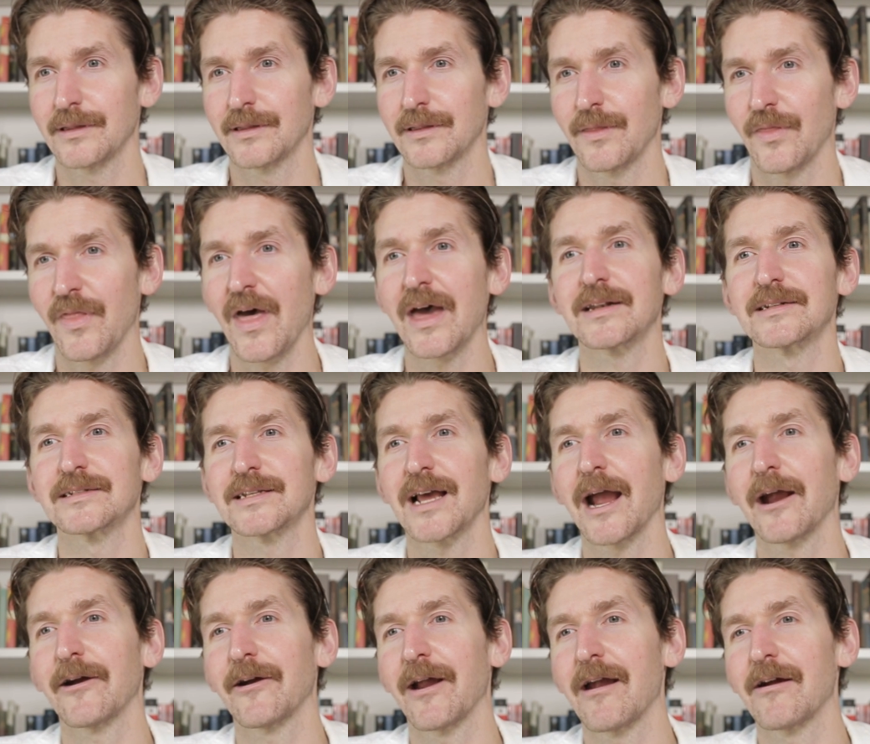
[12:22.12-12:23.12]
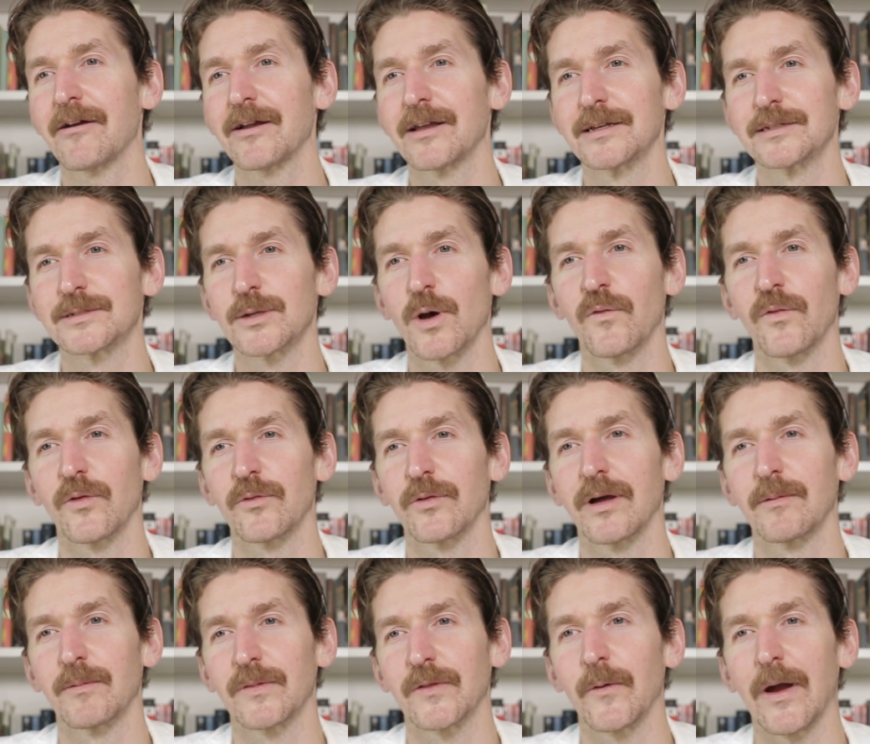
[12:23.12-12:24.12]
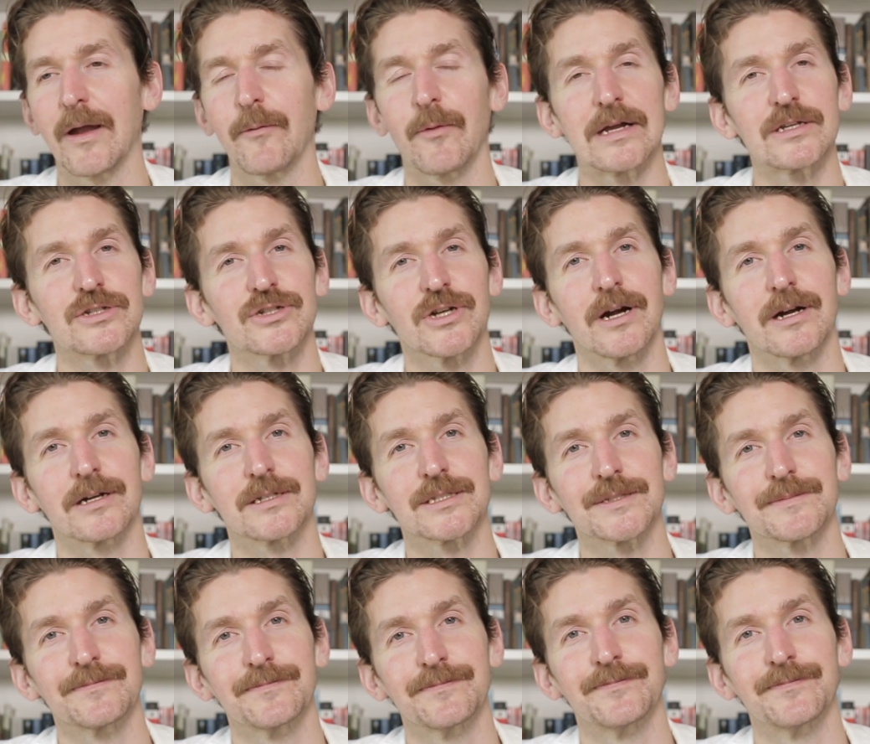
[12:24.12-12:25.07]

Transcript: that entire area is overrun with great white sharks.